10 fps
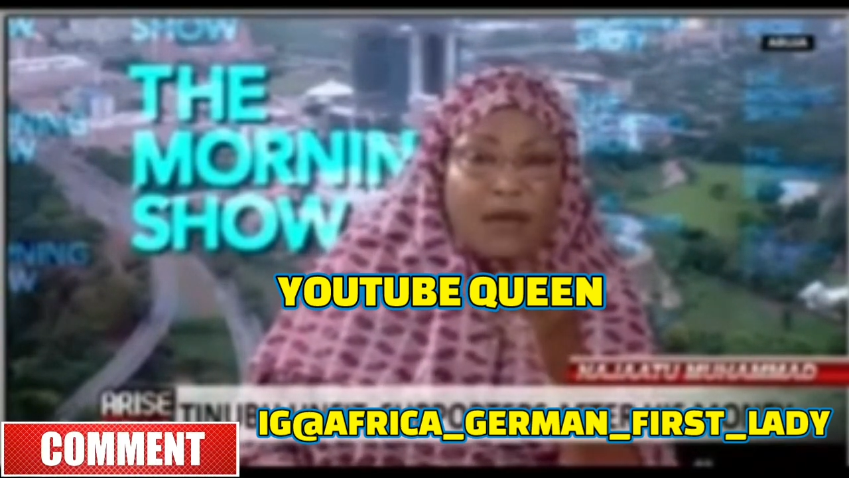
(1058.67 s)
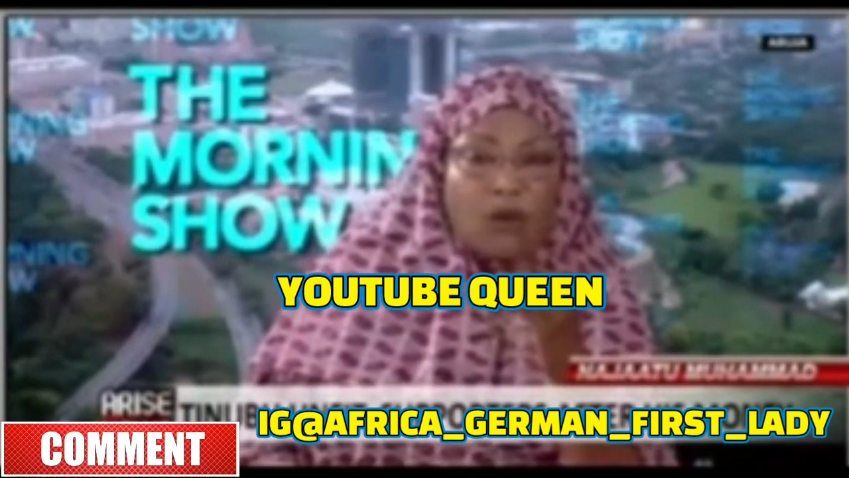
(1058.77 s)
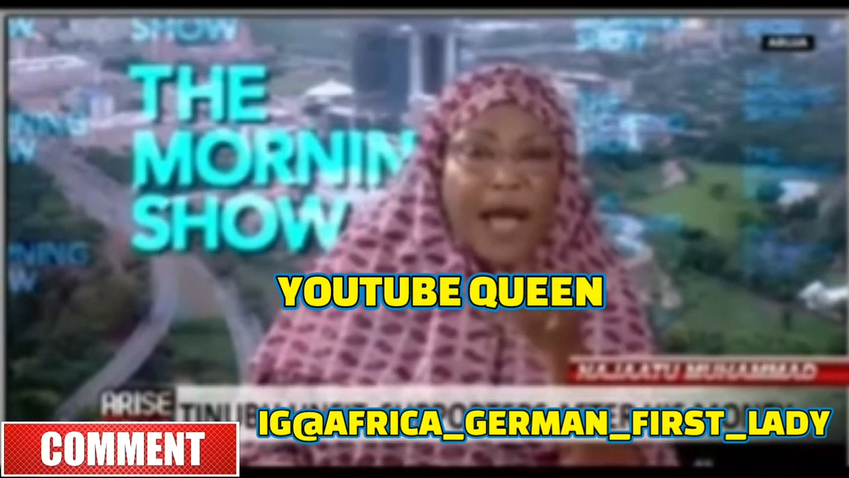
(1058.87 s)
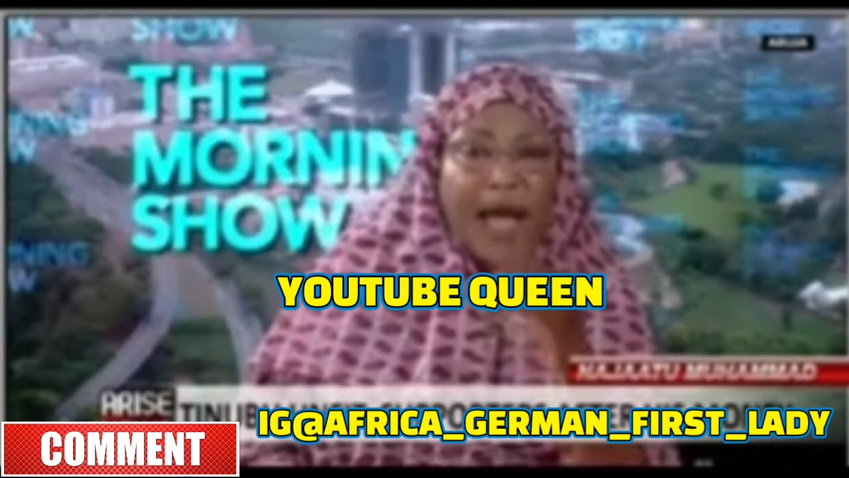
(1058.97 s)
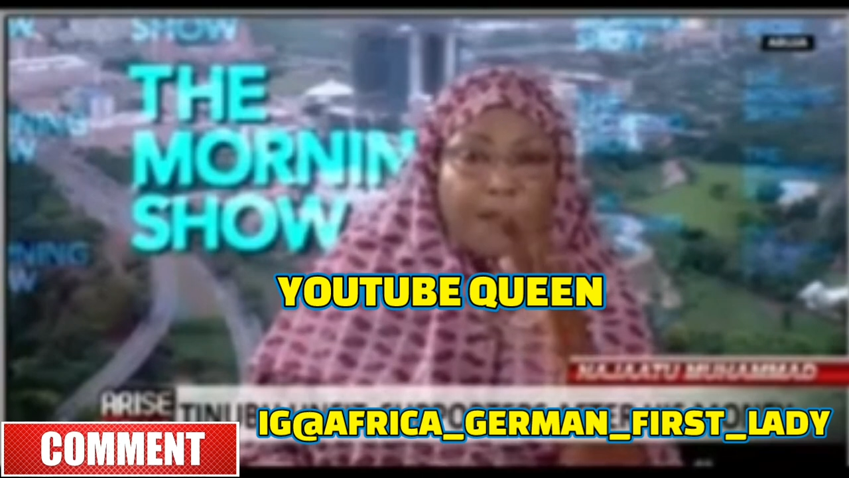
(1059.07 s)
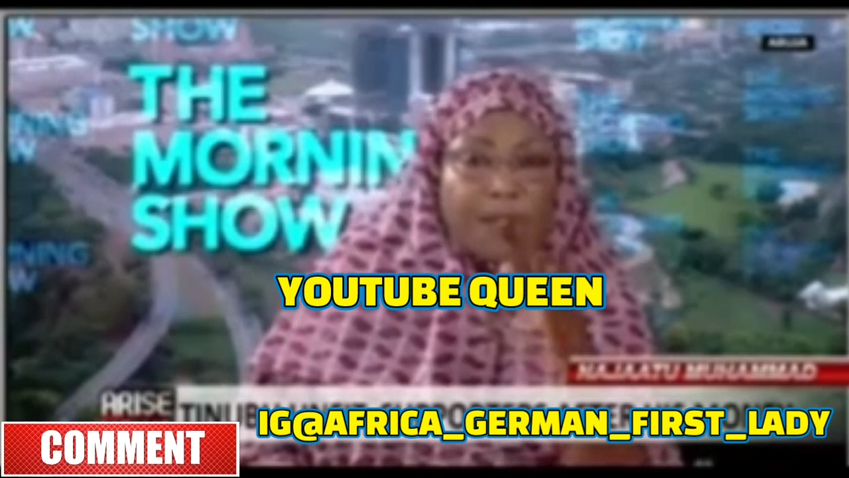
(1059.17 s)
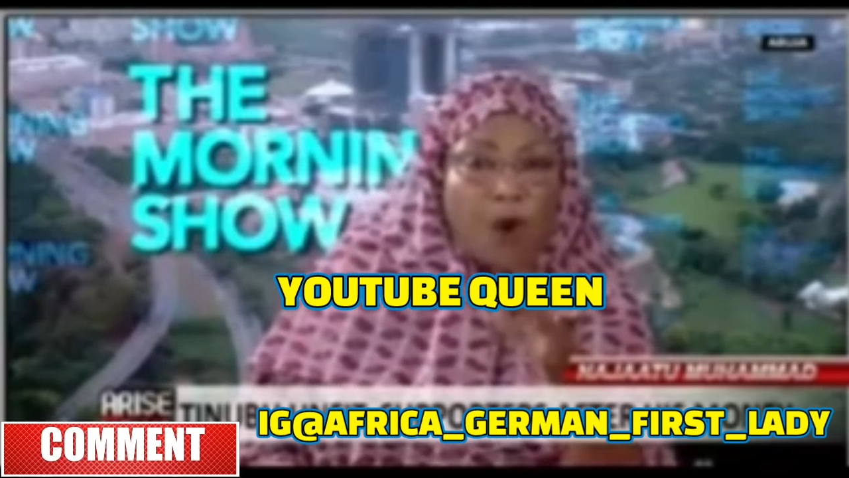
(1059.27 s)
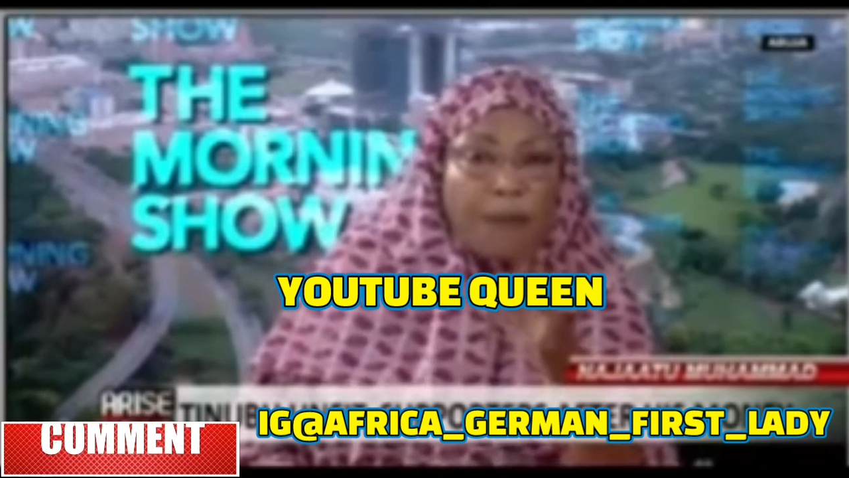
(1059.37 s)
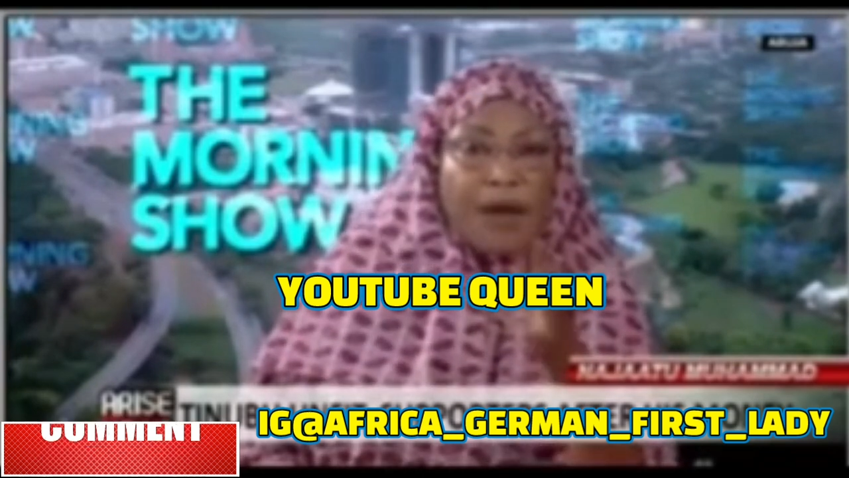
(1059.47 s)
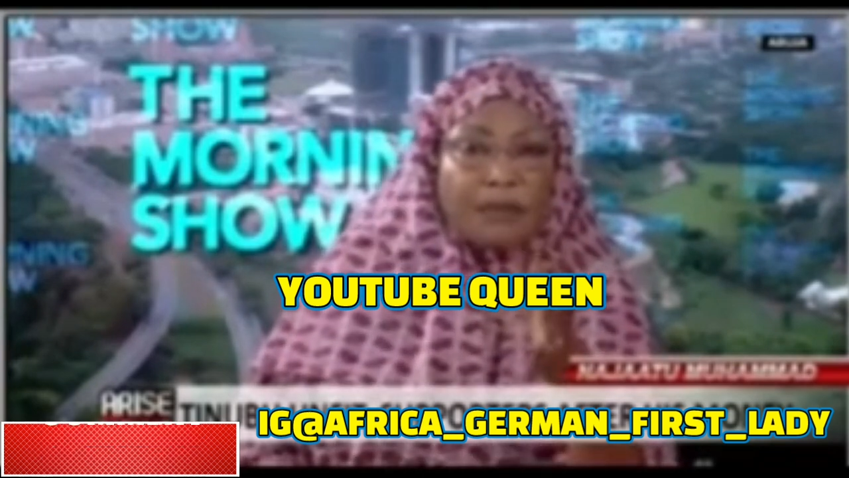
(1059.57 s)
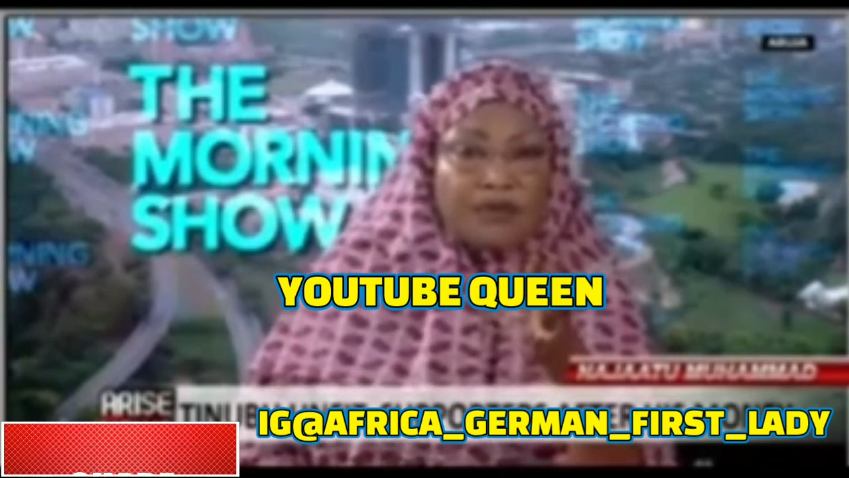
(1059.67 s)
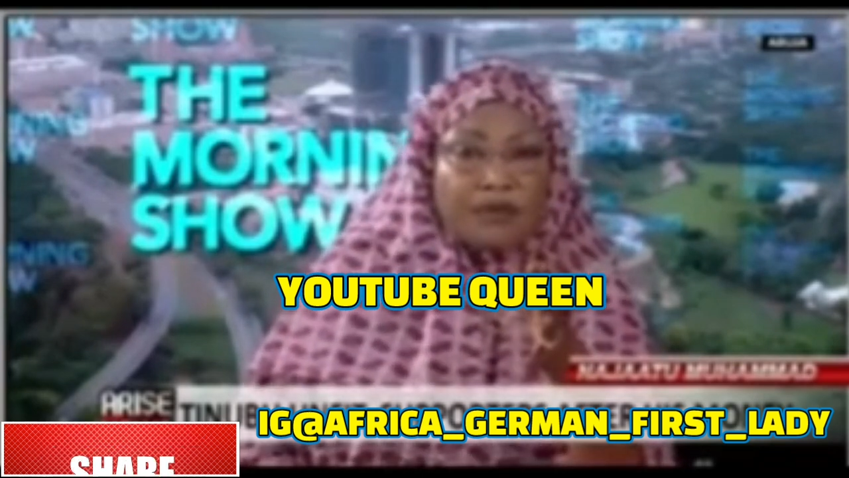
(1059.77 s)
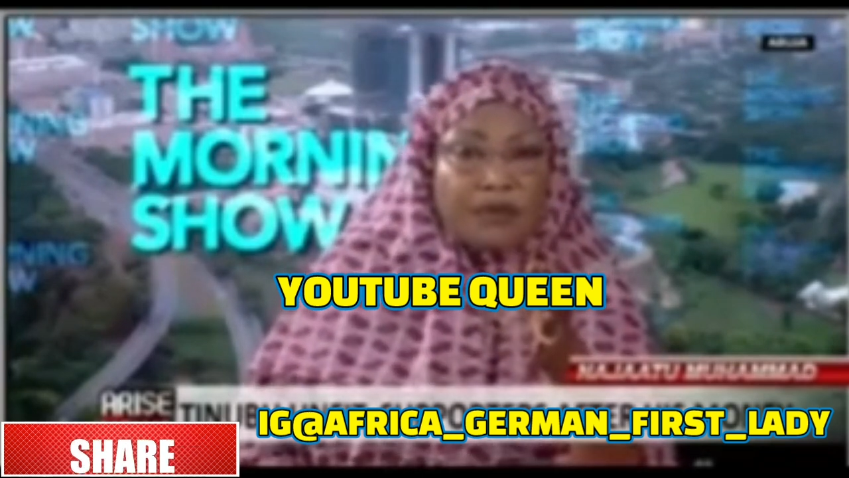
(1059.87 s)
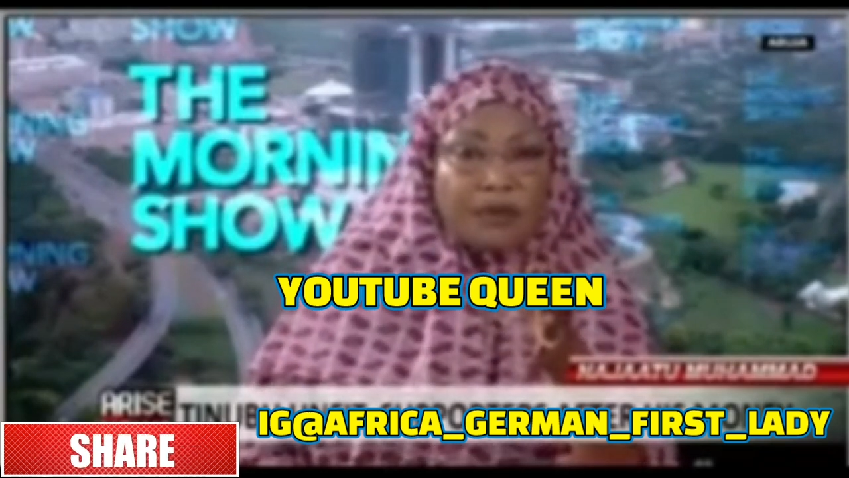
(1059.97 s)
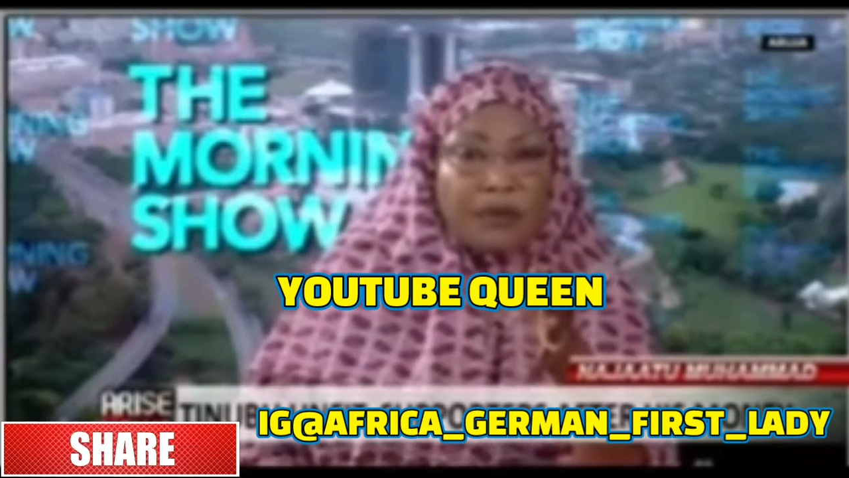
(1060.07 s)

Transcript: we had problems.